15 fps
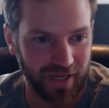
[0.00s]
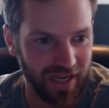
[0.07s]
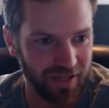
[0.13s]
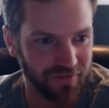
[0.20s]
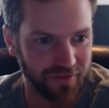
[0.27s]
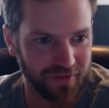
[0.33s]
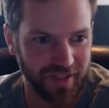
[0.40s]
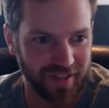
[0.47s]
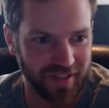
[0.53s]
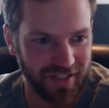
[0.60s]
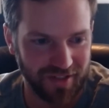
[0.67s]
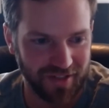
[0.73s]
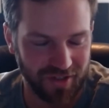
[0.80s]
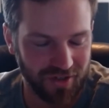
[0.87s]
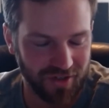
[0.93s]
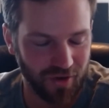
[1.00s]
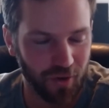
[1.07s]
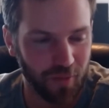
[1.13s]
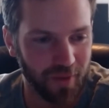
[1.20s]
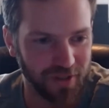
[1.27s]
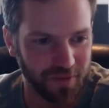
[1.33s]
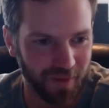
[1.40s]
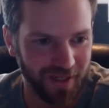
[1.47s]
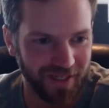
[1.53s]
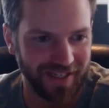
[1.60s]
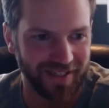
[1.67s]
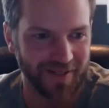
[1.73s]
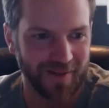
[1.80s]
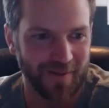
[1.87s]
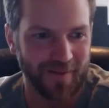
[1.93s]
in Nashville, Tennessee. This is so much
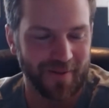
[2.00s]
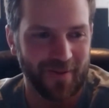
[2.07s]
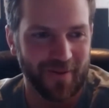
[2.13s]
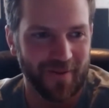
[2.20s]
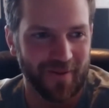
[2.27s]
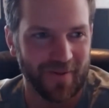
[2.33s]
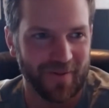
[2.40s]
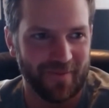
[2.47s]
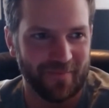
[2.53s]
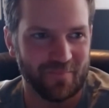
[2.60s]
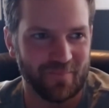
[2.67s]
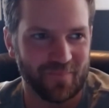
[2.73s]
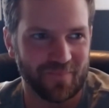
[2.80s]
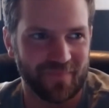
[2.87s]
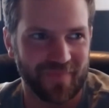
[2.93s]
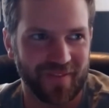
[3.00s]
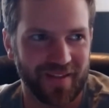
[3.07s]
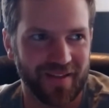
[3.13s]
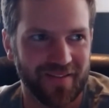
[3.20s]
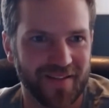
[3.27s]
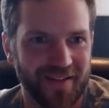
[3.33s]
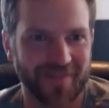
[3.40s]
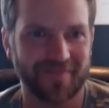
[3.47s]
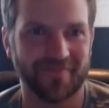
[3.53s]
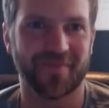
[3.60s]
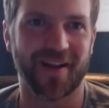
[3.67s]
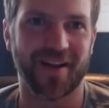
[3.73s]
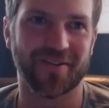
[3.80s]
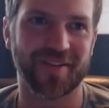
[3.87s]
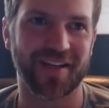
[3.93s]
money. And
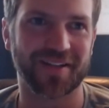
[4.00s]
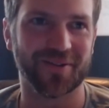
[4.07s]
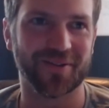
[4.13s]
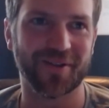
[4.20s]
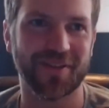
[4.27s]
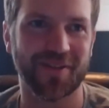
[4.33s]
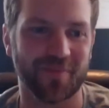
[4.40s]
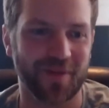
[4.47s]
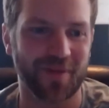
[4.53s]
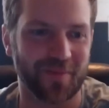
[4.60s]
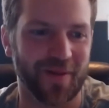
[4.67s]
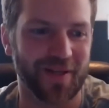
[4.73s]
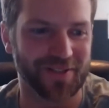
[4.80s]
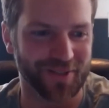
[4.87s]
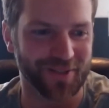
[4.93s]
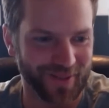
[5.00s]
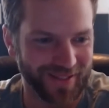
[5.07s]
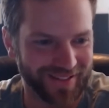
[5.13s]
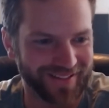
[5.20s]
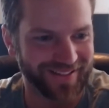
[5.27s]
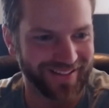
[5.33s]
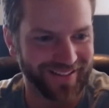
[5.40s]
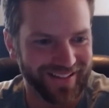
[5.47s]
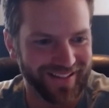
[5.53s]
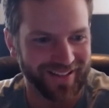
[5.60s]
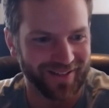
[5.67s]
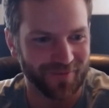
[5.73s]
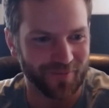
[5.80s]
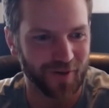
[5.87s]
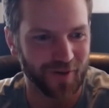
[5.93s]
then I was like, look at the big picture. Like,
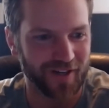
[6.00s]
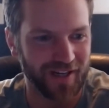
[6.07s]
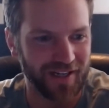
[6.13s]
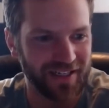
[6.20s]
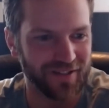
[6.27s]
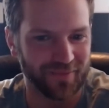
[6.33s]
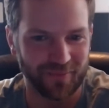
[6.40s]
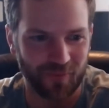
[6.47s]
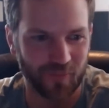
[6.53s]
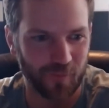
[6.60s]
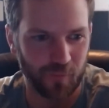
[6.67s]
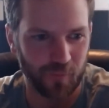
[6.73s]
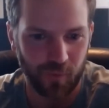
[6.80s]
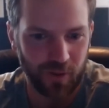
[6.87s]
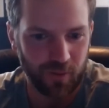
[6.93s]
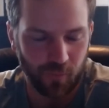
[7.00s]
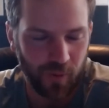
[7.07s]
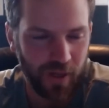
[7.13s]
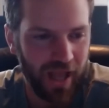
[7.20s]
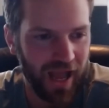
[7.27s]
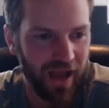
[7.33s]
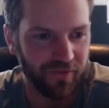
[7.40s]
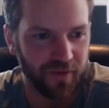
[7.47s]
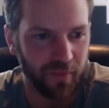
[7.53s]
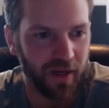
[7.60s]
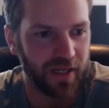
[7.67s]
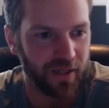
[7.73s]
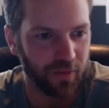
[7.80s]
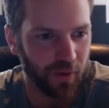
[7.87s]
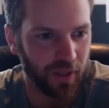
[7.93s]
we have the
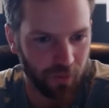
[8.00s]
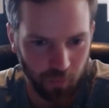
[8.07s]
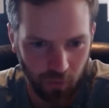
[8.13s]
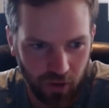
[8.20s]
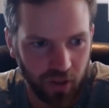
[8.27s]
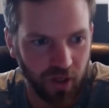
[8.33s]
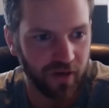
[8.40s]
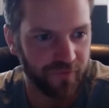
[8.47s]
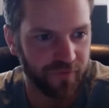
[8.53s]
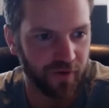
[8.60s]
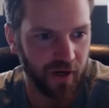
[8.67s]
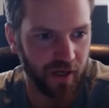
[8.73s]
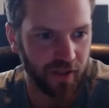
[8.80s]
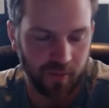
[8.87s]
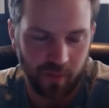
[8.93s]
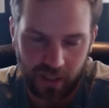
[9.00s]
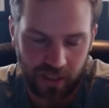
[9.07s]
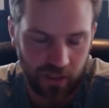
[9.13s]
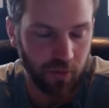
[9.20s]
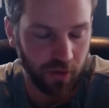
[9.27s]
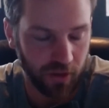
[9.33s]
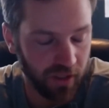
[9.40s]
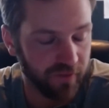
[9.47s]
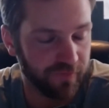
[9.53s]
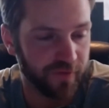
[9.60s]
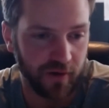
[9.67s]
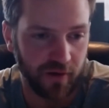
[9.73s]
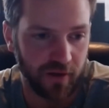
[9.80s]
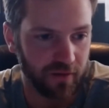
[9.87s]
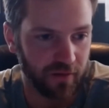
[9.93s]
money. Like, we're going to figure out the money. We're going to
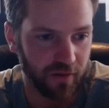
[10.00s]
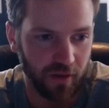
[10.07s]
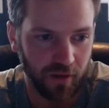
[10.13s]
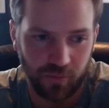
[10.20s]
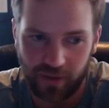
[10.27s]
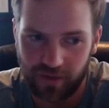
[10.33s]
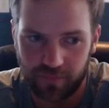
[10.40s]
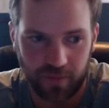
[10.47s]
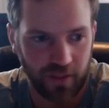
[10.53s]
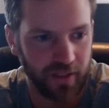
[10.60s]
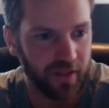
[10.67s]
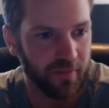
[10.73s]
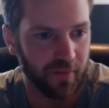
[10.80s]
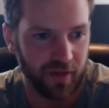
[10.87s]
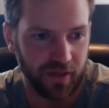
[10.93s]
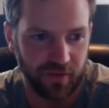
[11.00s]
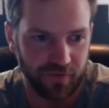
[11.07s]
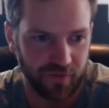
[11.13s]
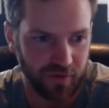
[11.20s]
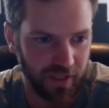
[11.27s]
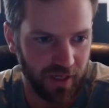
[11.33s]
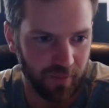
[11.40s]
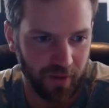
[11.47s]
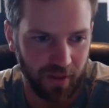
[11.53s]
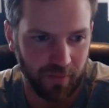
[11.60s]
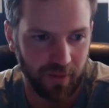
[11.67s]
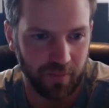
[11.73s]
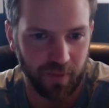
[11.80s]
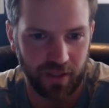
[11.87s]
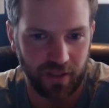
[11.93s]
figure out the loan. We have plenty of money for a down
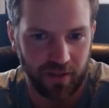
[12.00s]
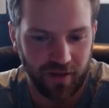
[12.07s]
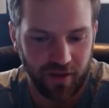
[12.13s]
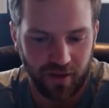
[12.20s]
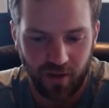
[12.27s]
payment, but